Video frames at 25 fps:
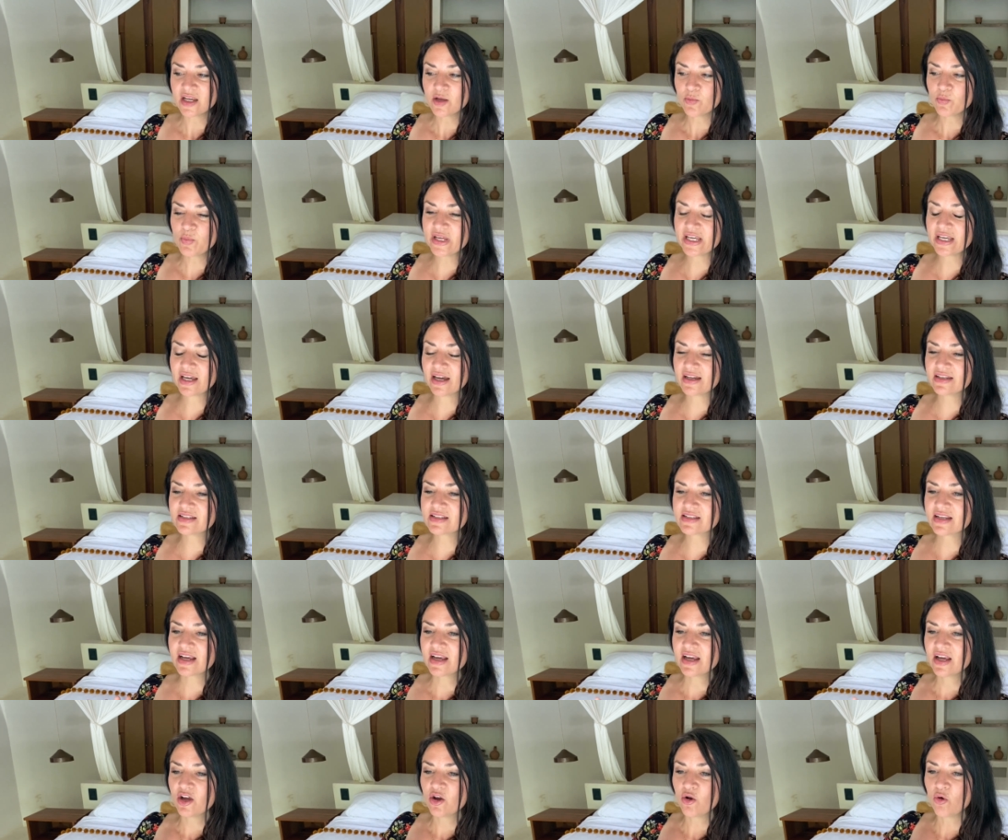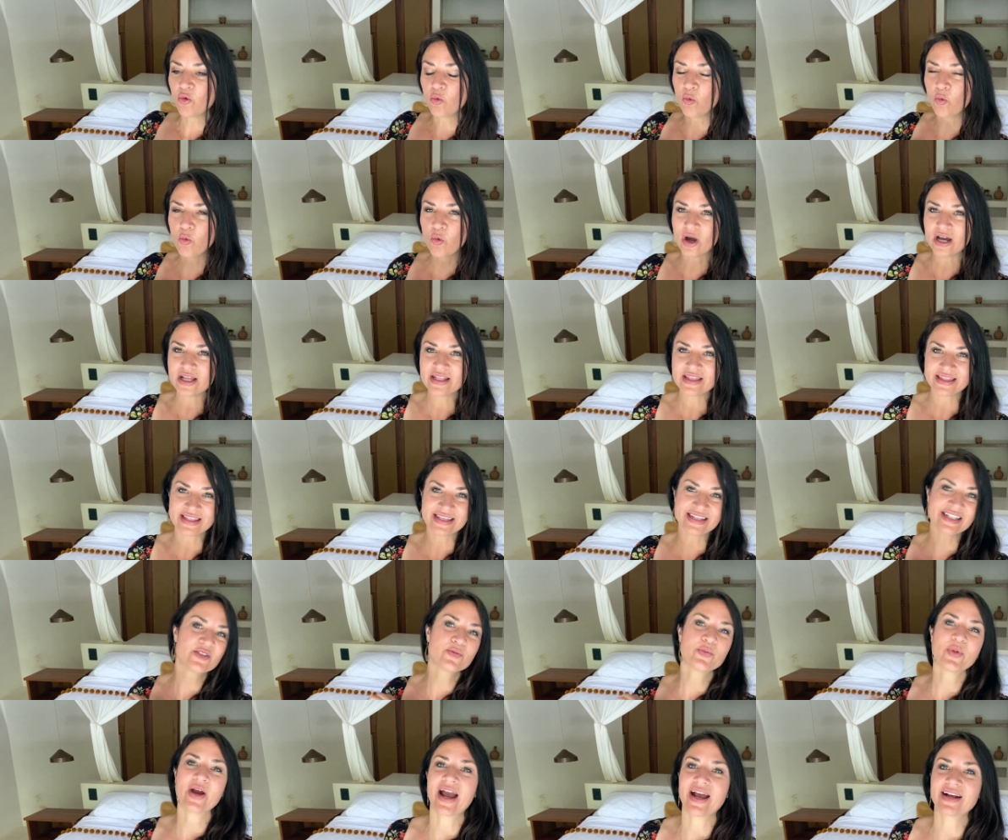Because what
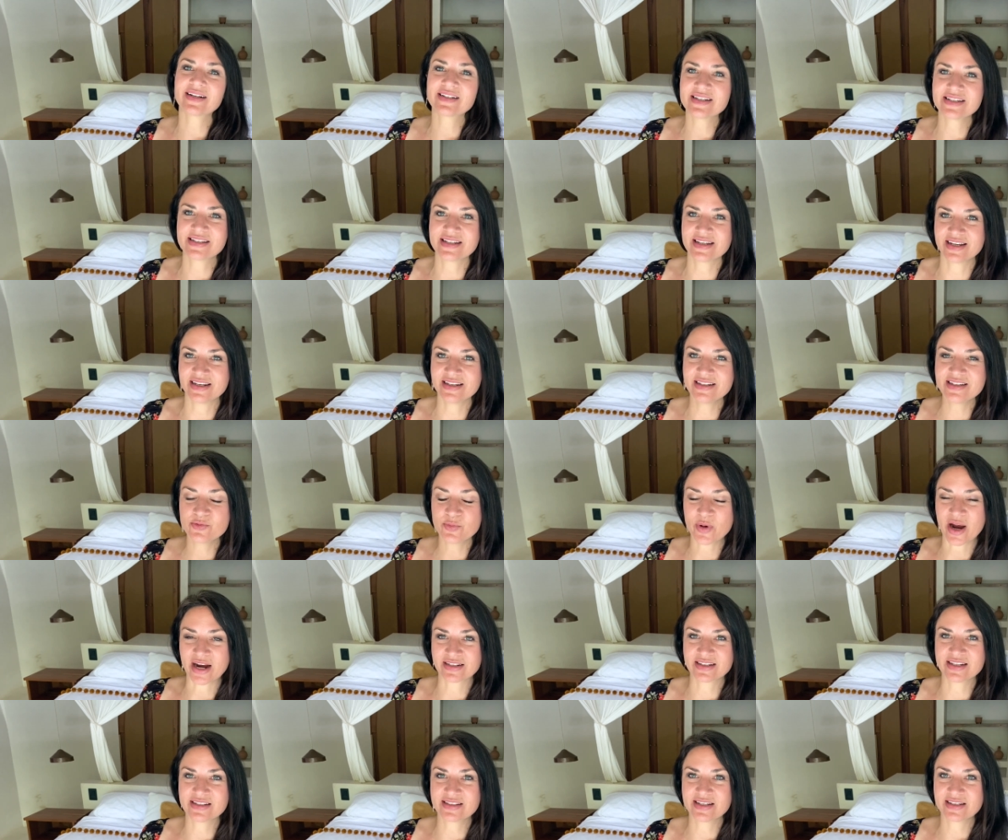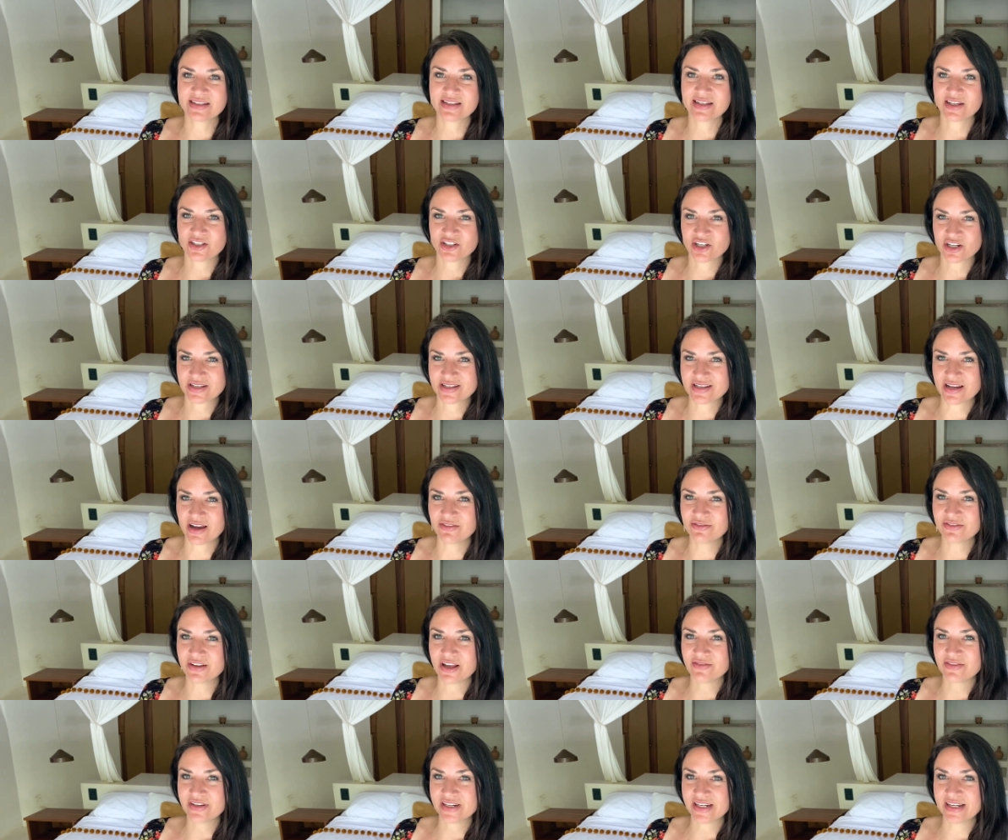these practices such as
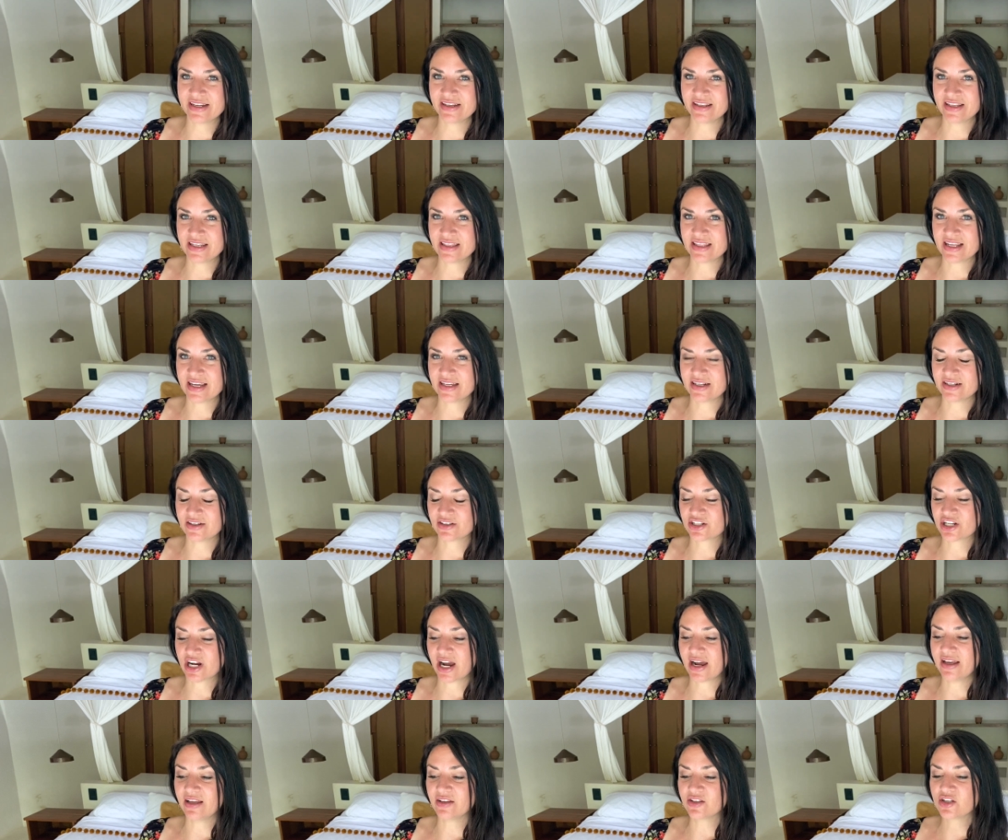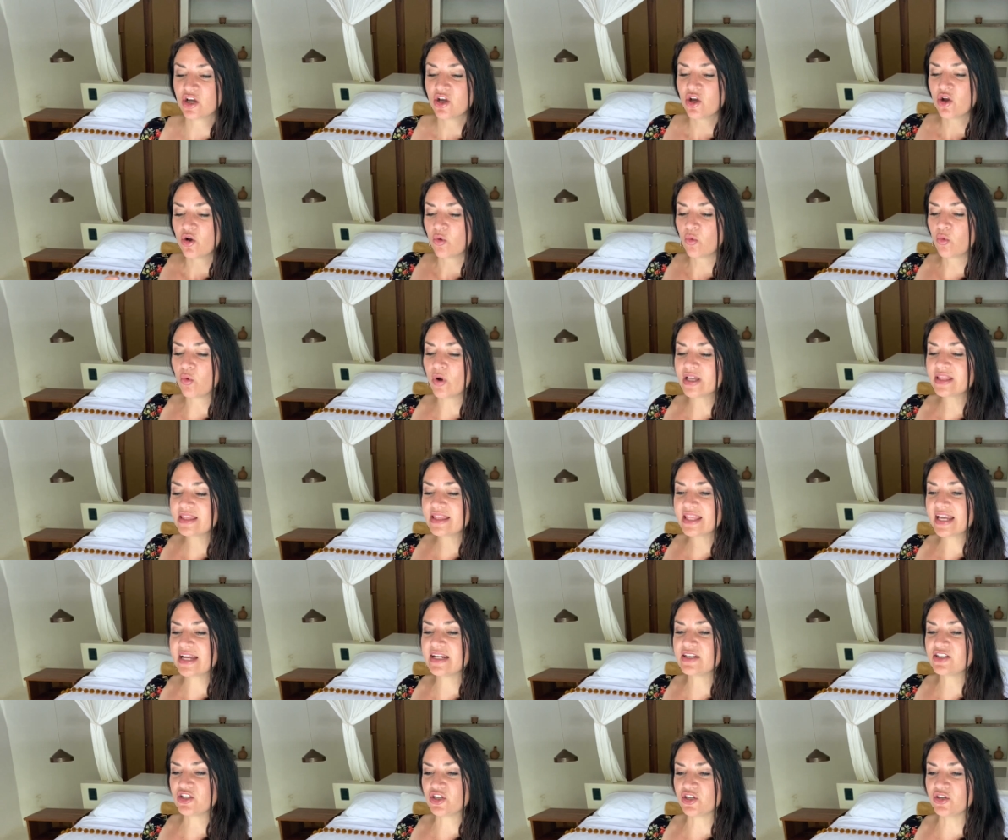self-love and healing the inner child, what
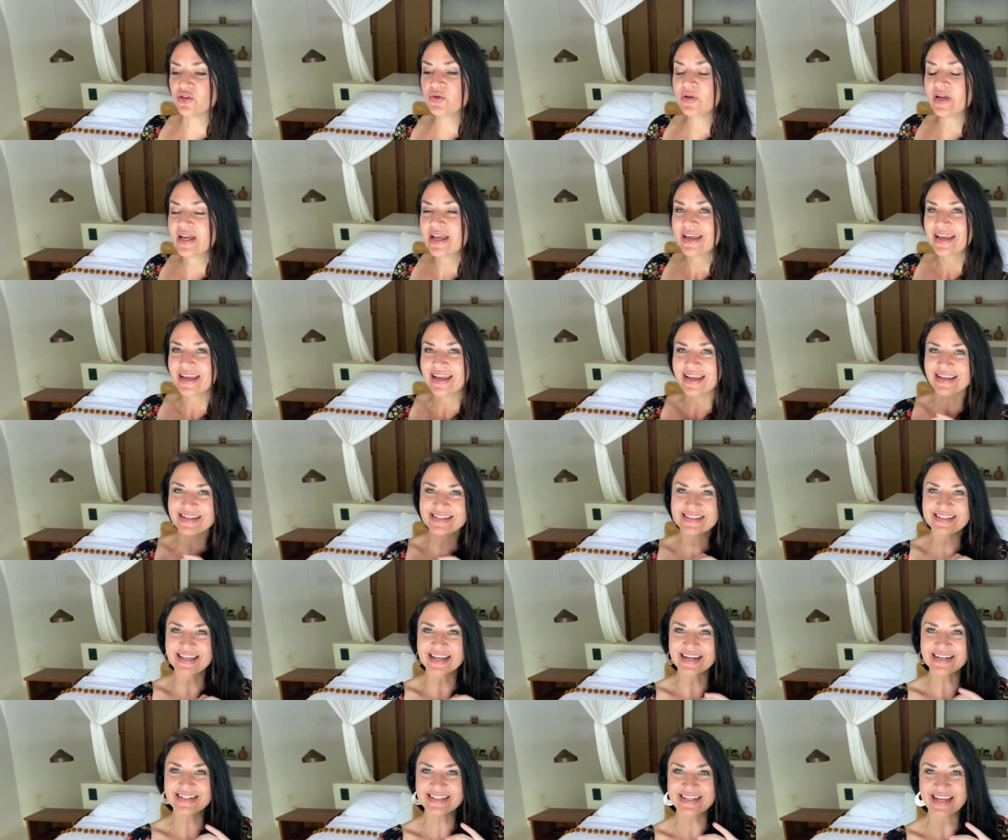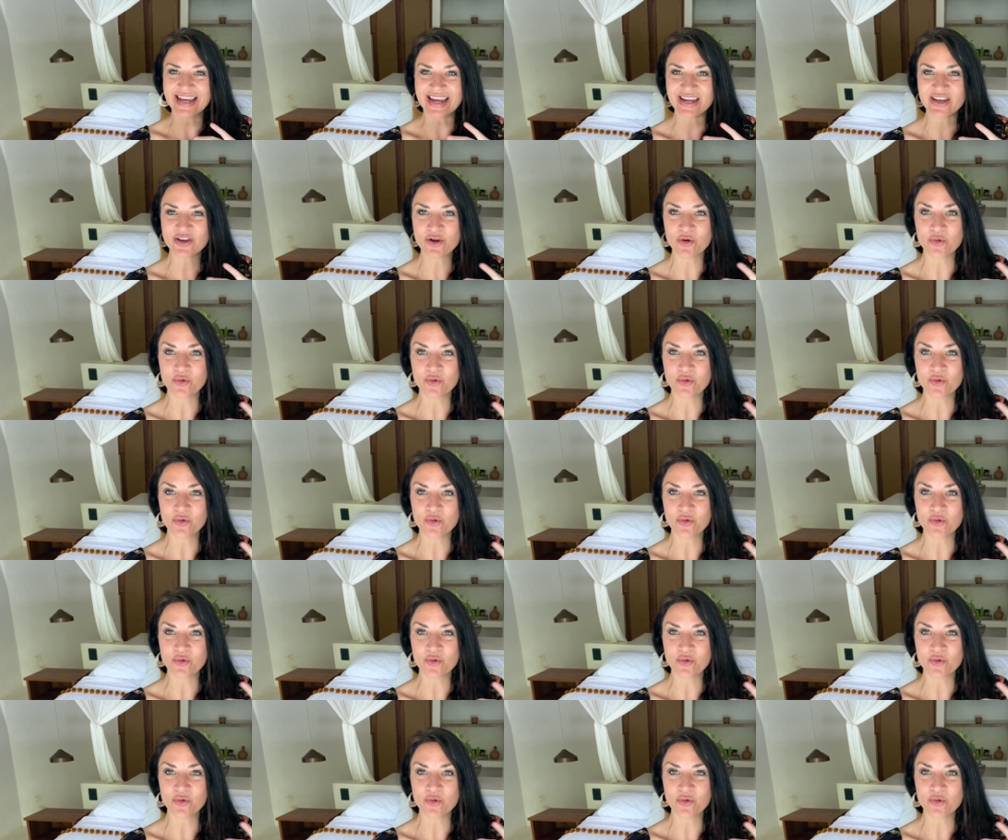they do is they take